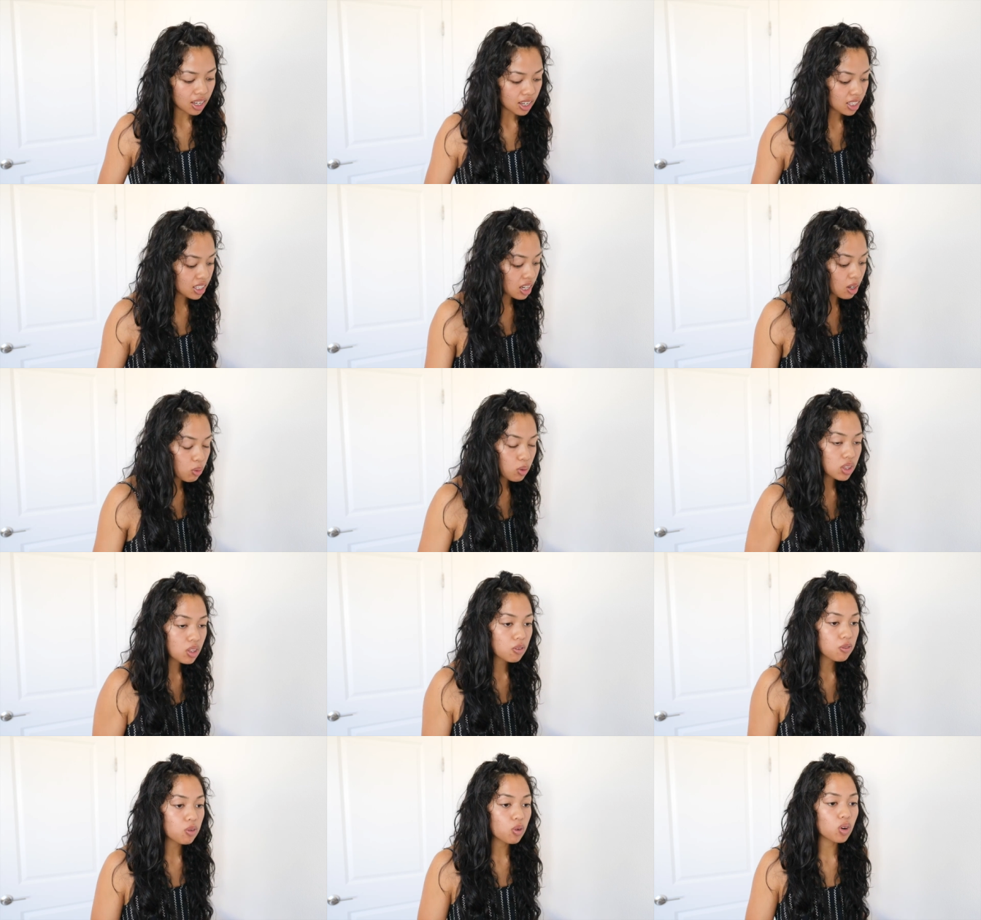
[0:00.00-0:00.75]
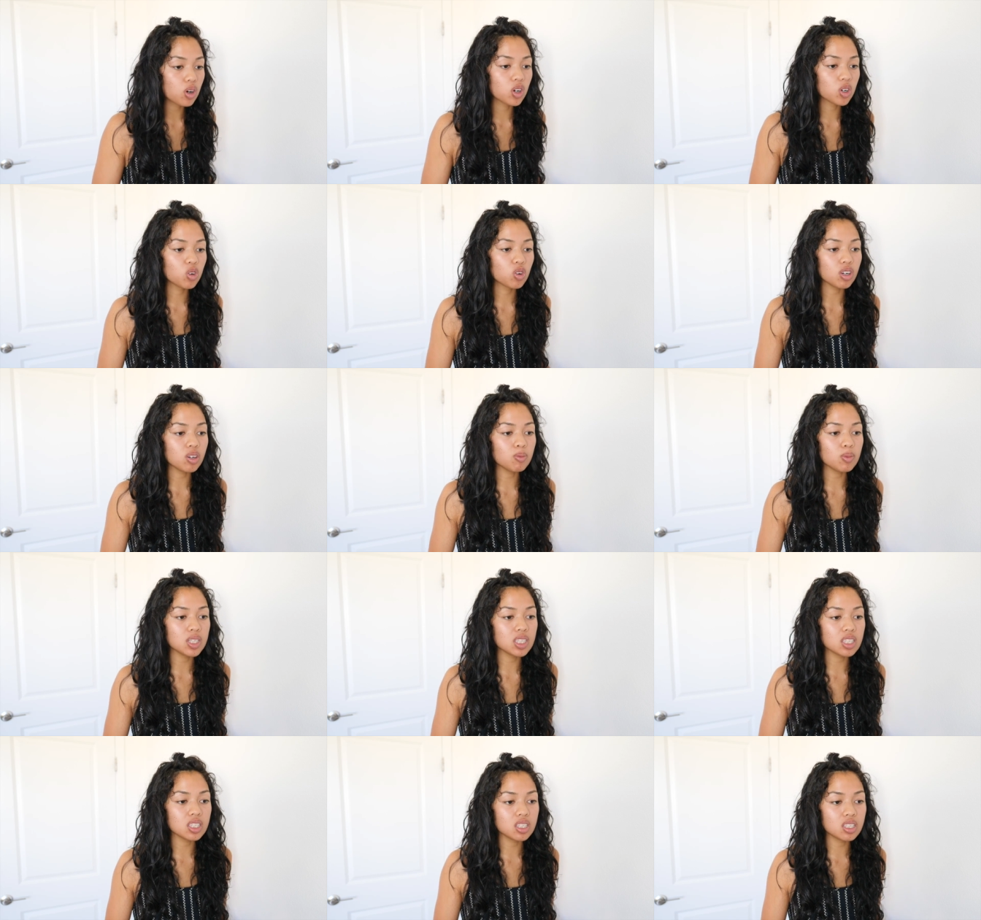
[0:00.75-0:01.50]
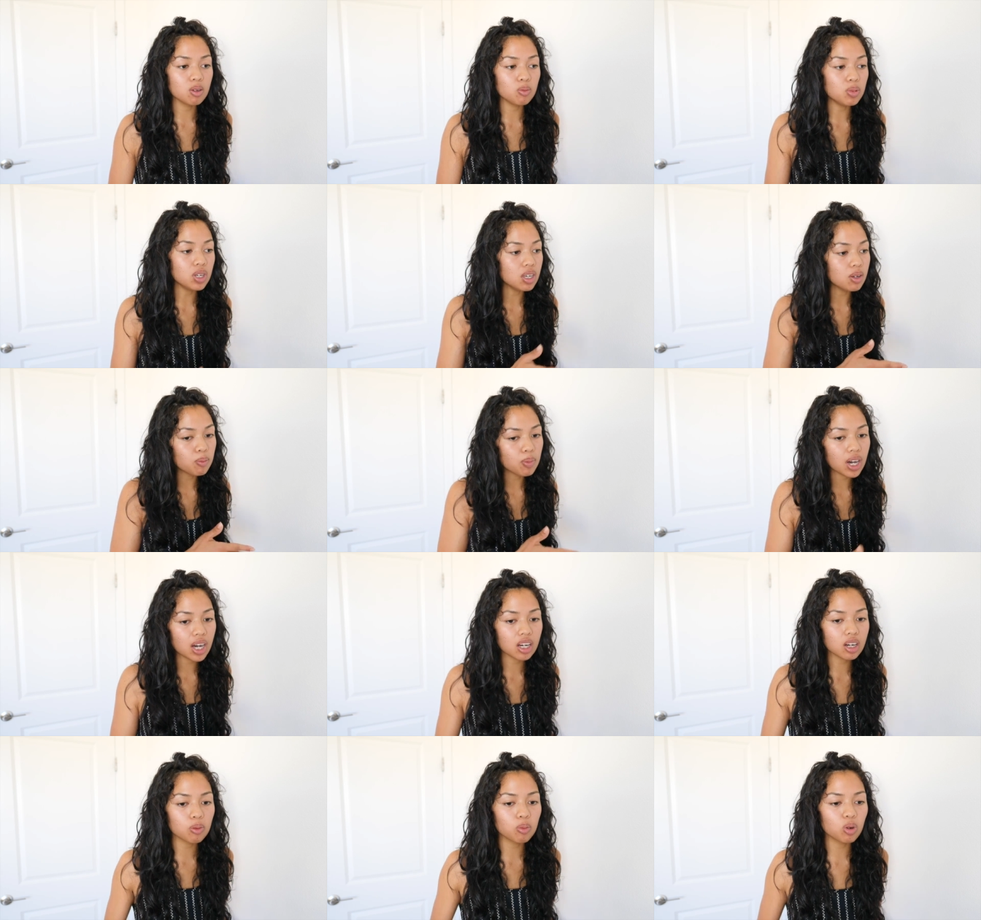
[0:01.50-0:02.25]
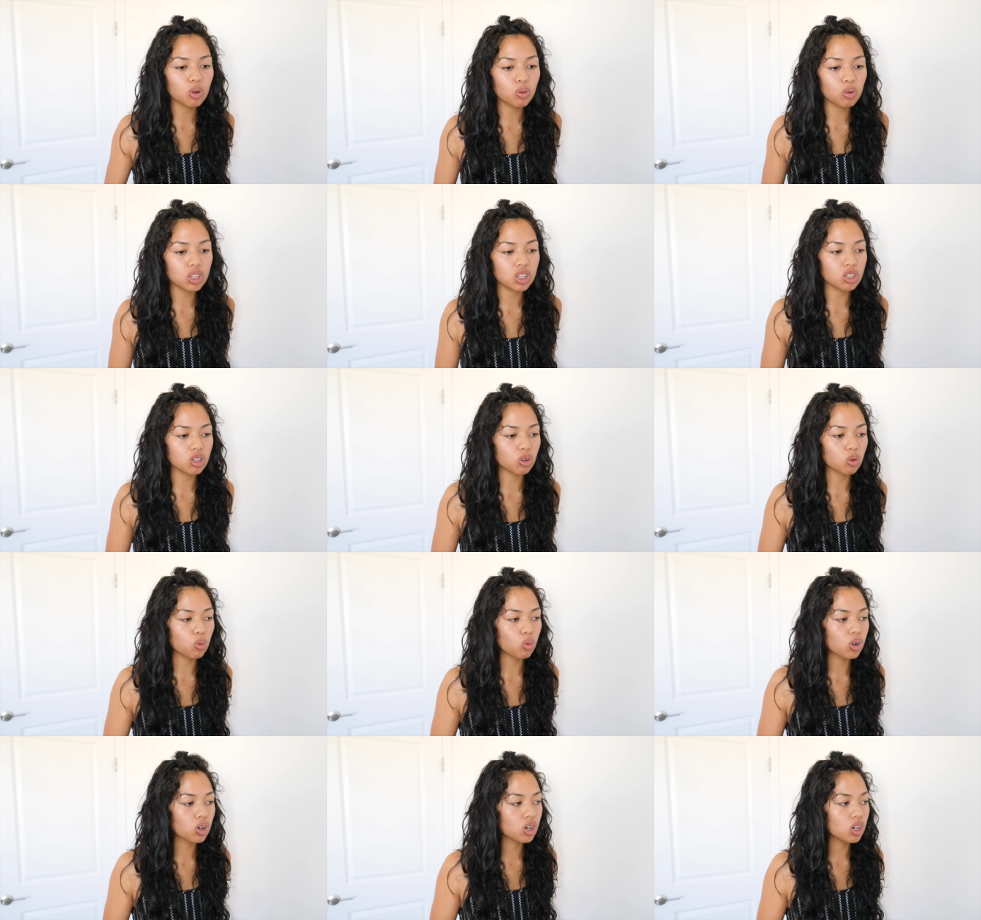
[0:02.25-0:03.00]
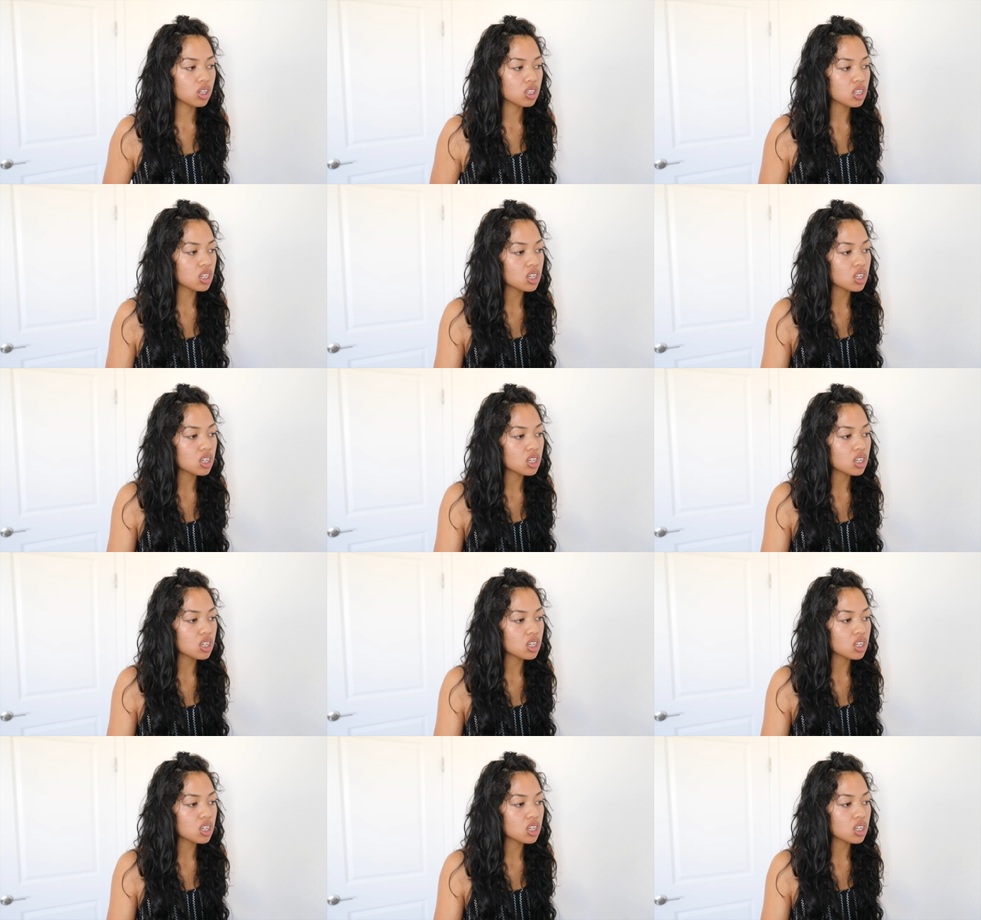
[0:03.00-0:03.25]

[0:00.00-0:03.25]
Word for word: Again, with the four agreements is to be impeccable with your word,